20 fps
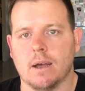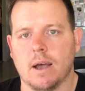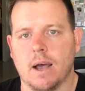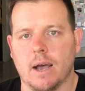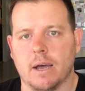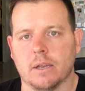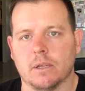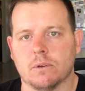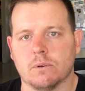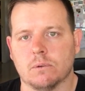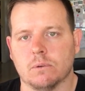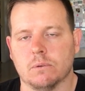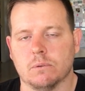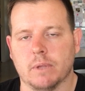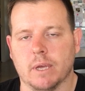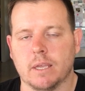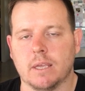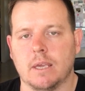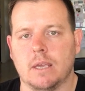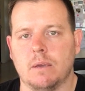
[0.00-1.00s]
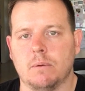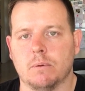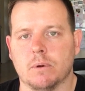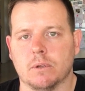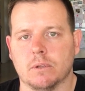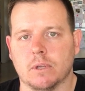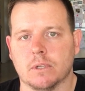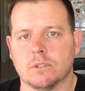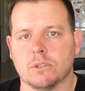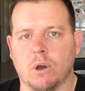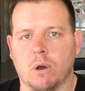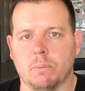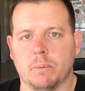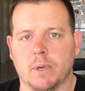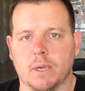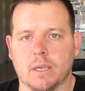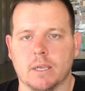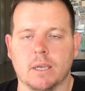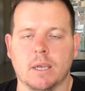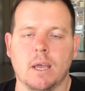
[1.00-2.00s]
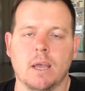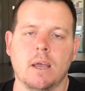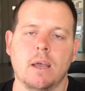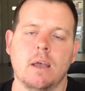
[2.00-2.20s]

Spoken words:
article or that keyword, that topic.